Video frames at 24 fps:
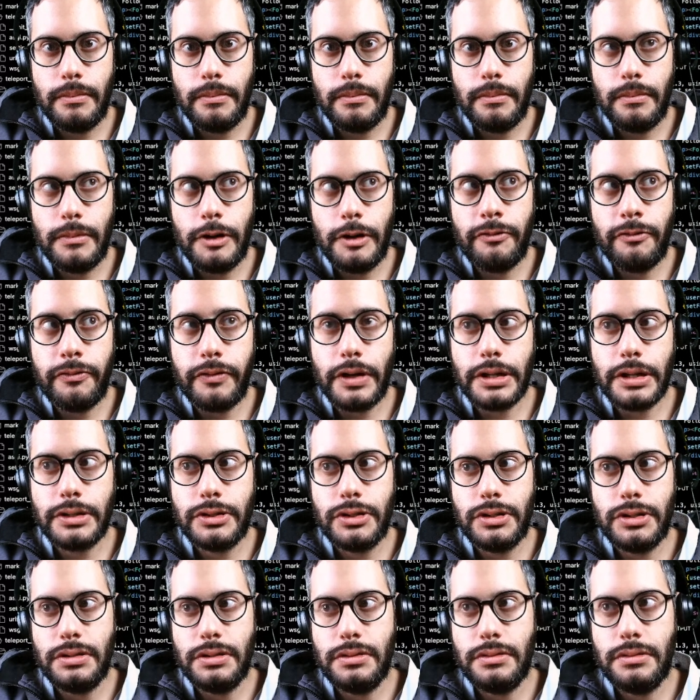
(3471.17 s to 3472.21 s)

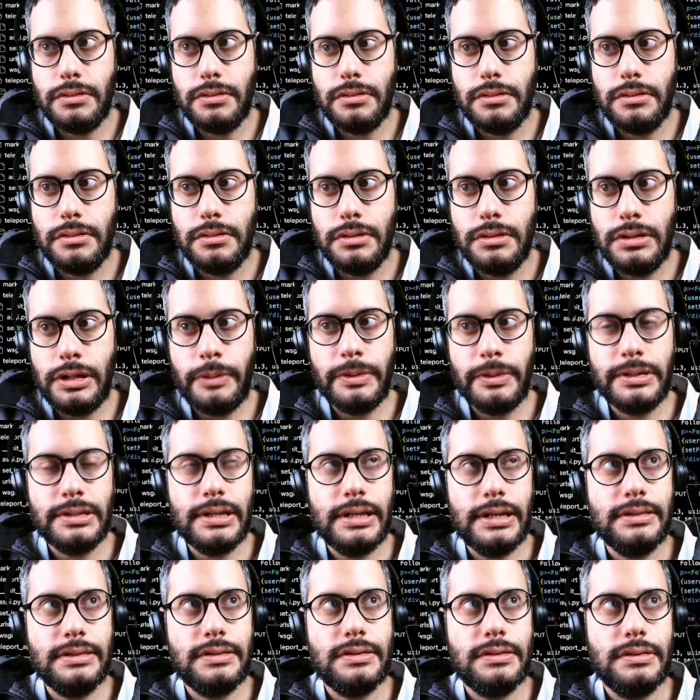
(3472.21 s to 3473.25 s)
function. Does that make
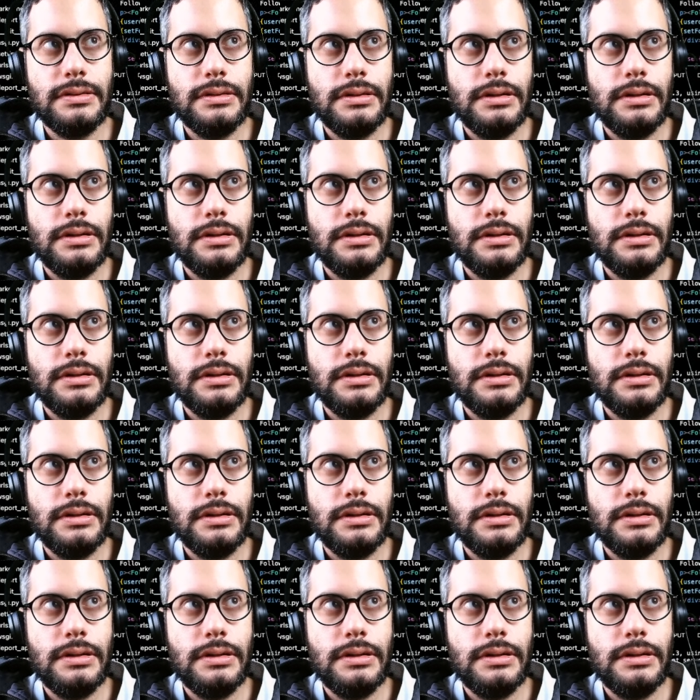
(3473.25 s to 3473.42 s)
sense?